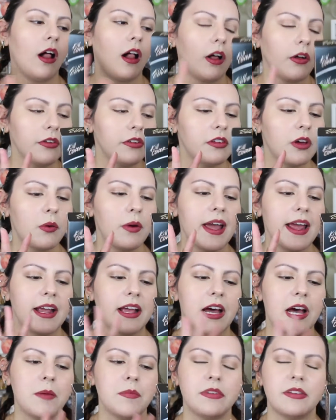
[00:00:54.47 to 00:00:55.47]
Also,
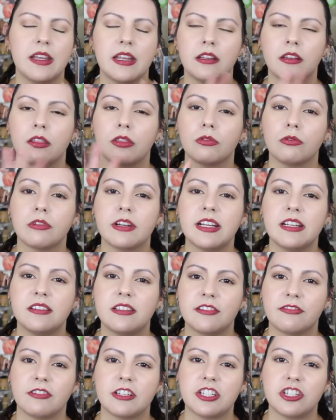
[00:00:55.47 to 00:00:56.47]
it comes in
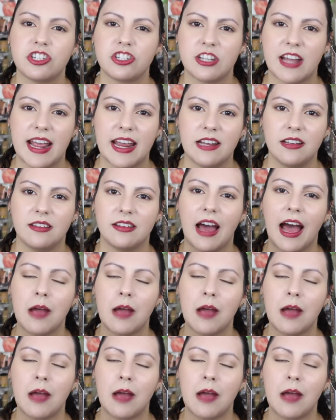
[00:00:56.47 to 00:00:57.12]
3 different shades.